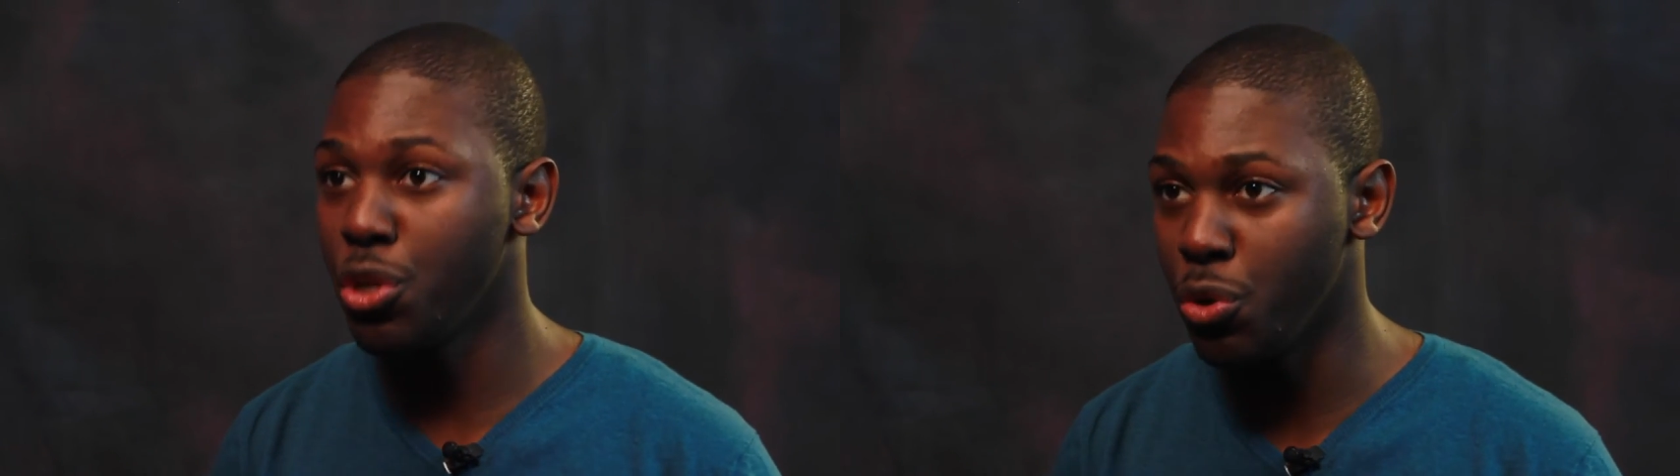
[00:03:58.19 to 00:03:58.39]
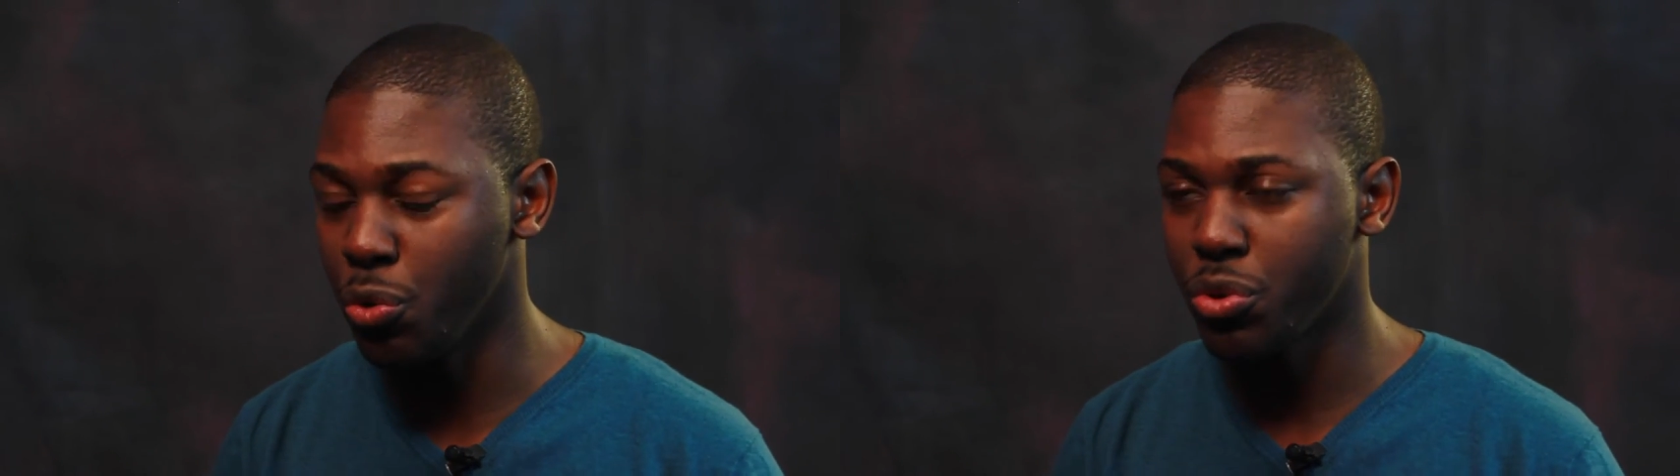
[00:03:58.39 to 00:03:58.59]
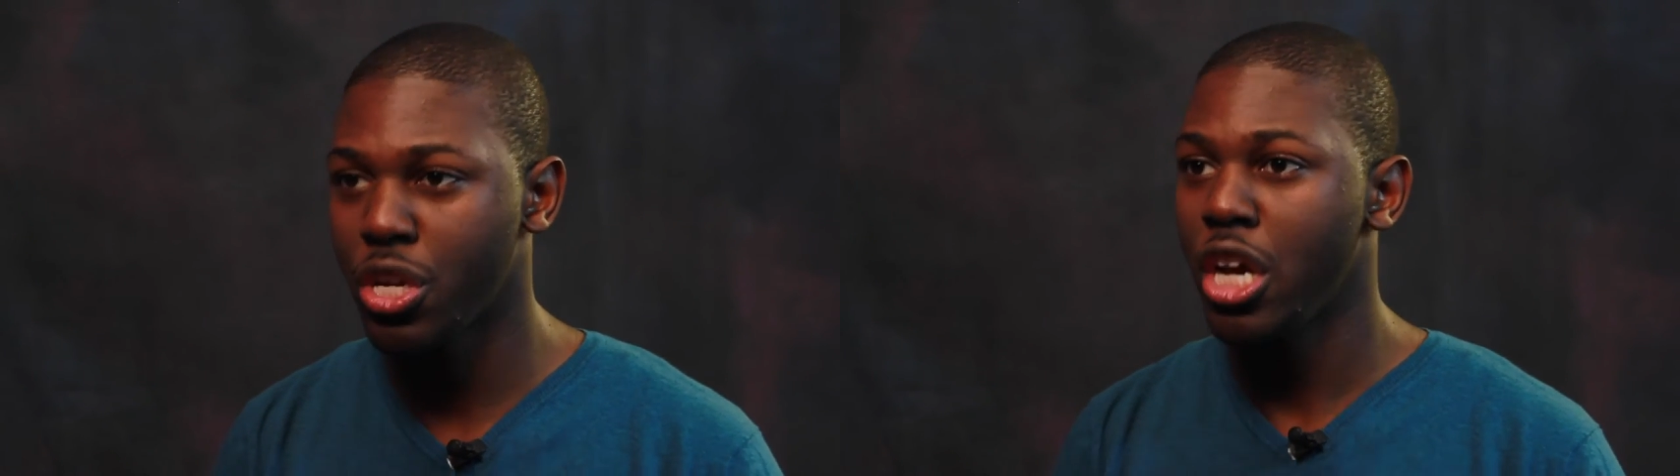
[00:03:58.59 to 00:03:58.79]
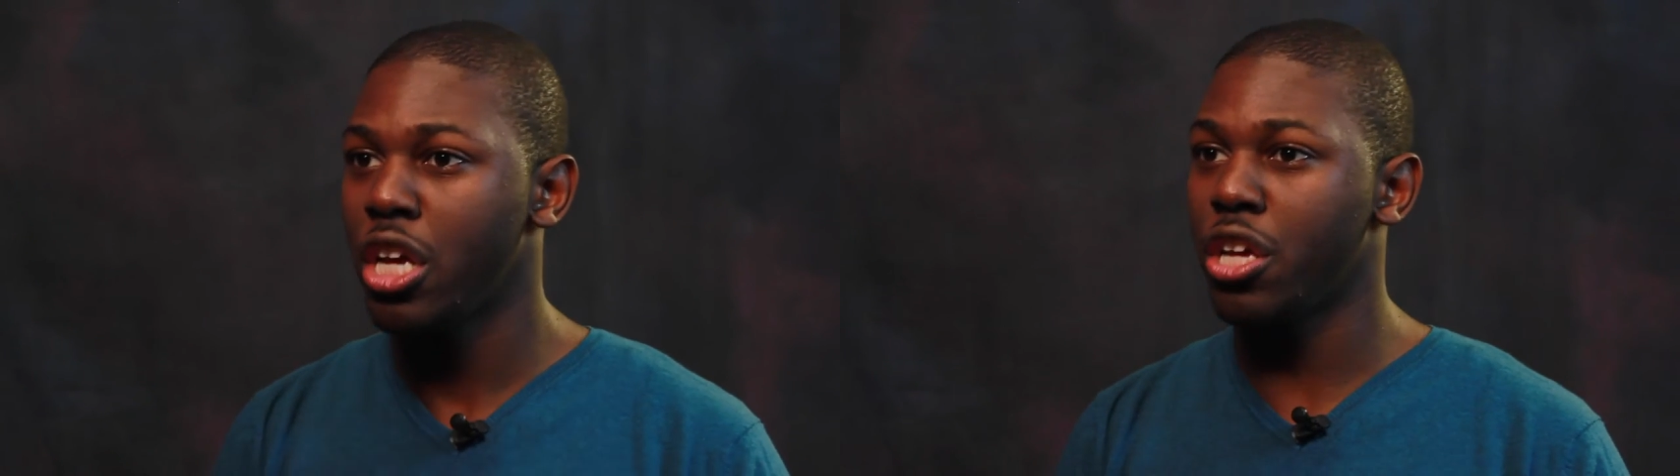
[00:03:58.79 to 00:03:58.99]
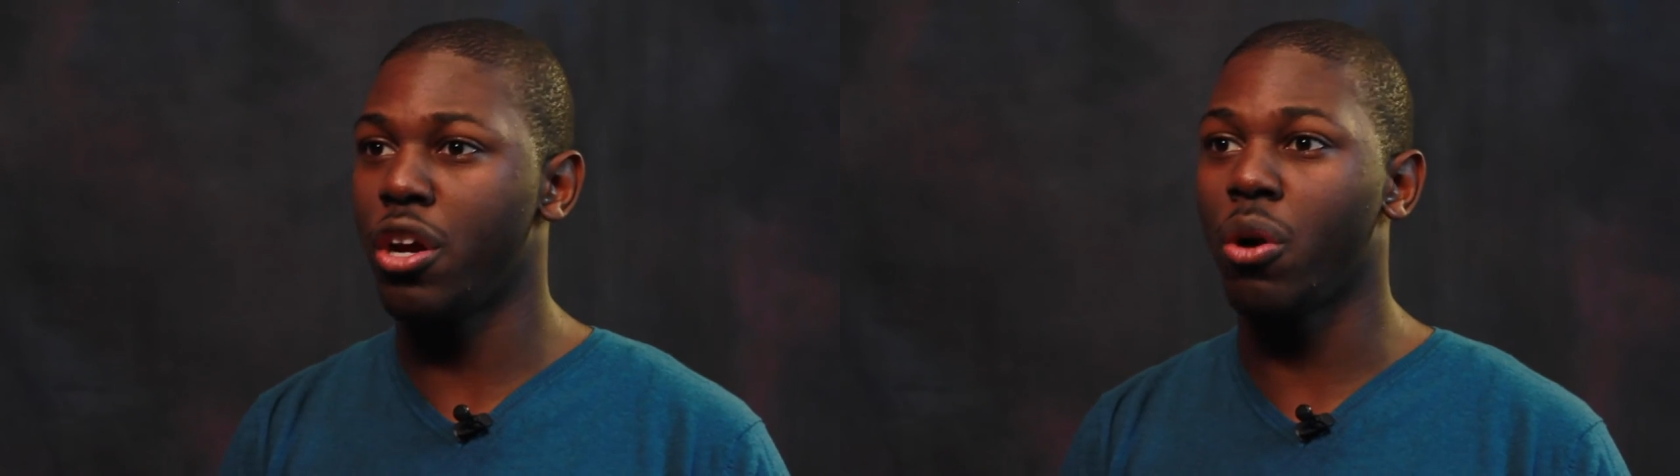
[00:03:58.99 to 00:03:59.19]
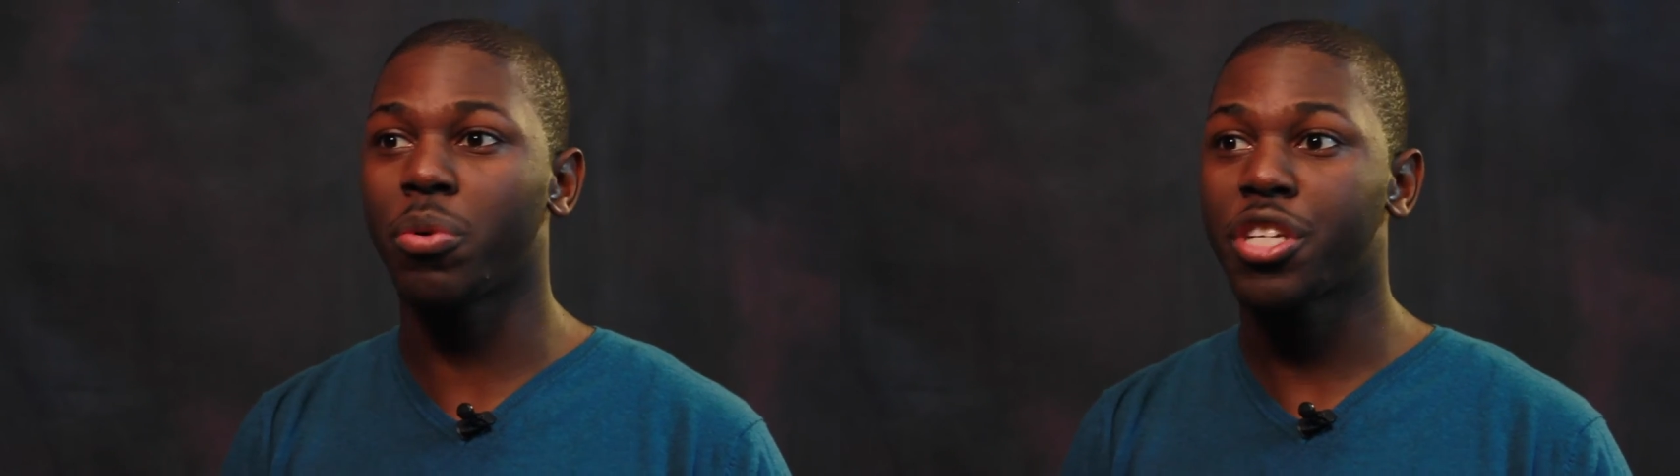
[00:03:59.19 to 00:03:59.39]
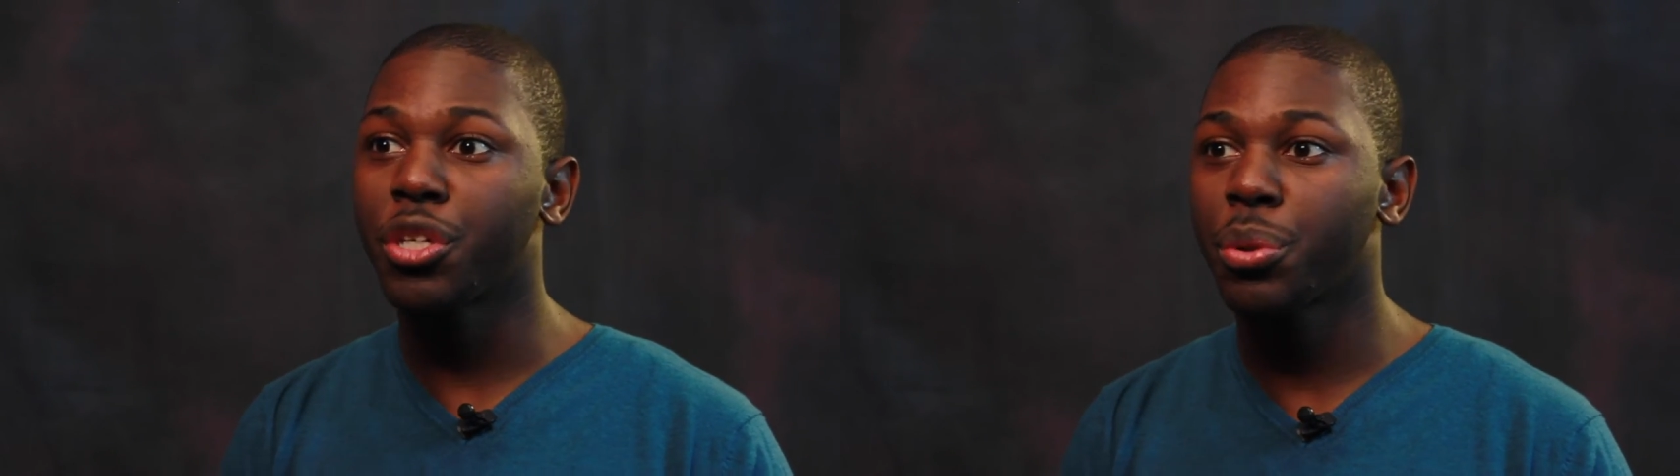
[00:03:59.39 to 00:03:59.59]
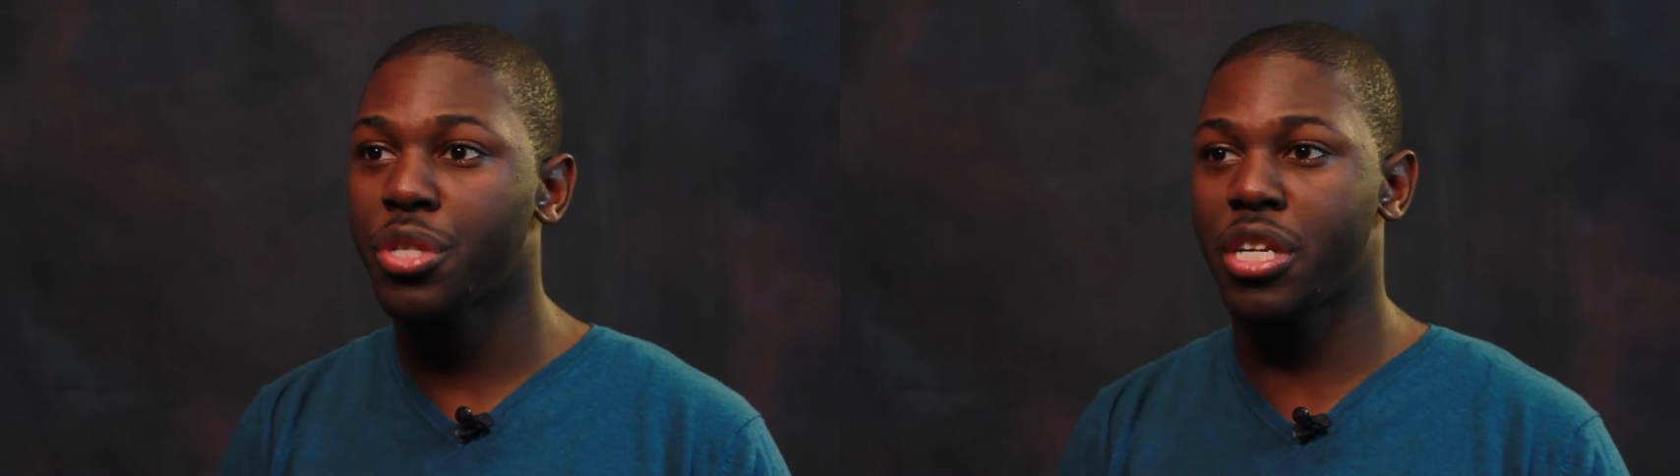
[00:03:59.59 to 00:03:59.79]
news. You know, it was
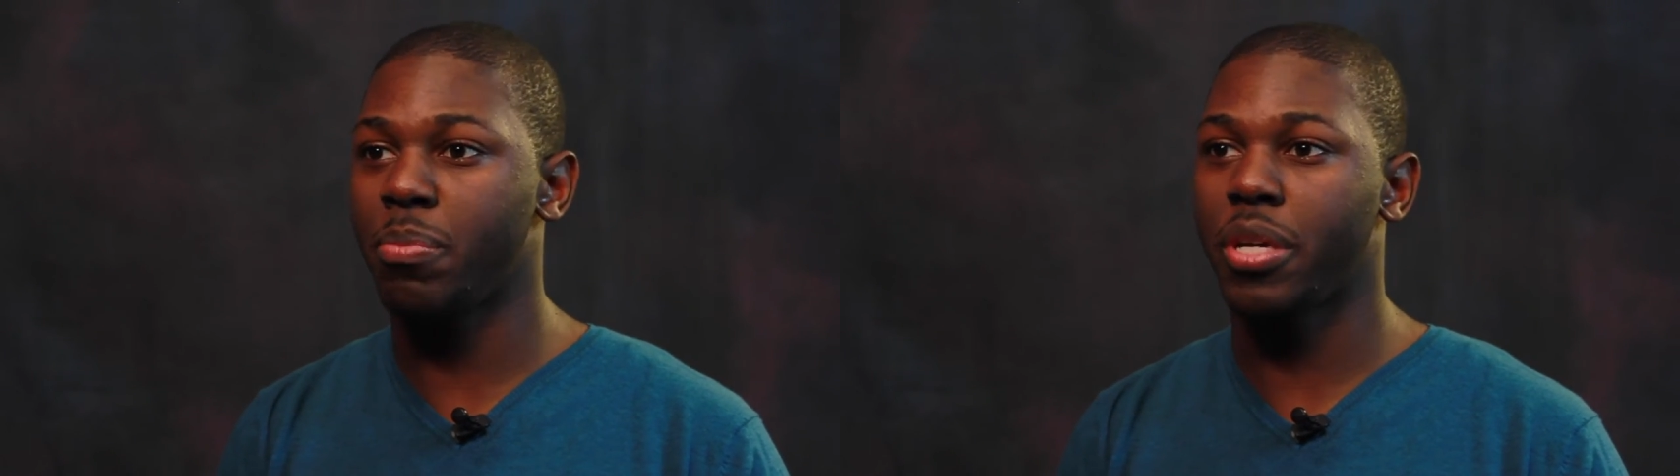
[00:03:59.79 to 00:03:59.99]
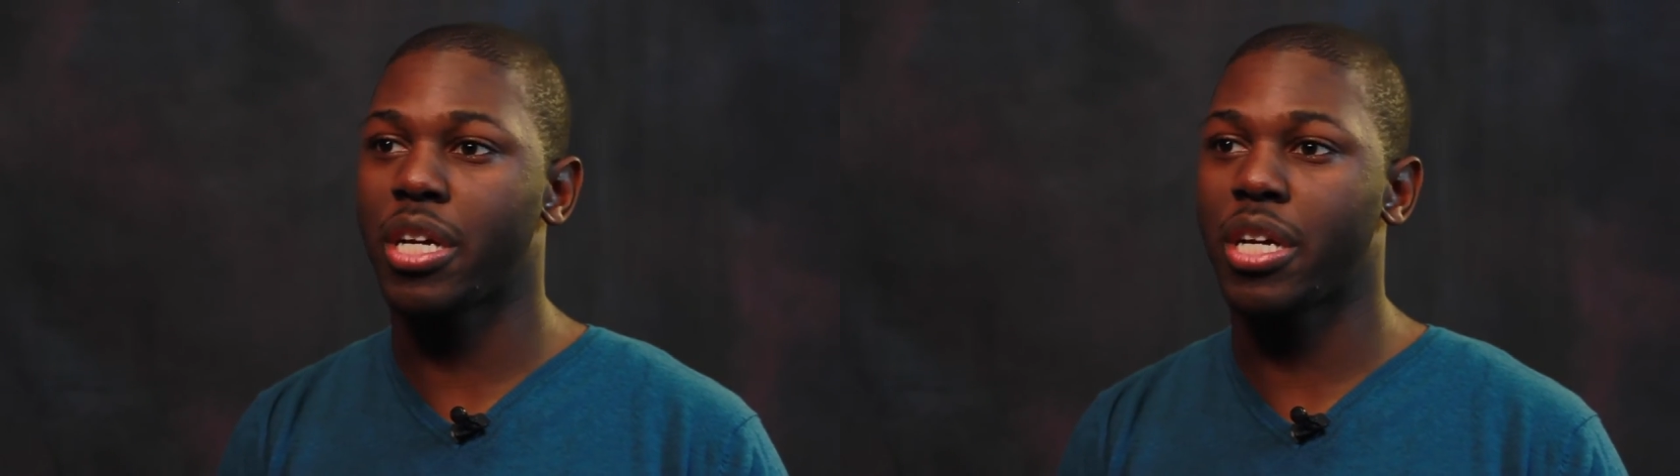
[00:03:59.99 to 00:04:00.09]
interesting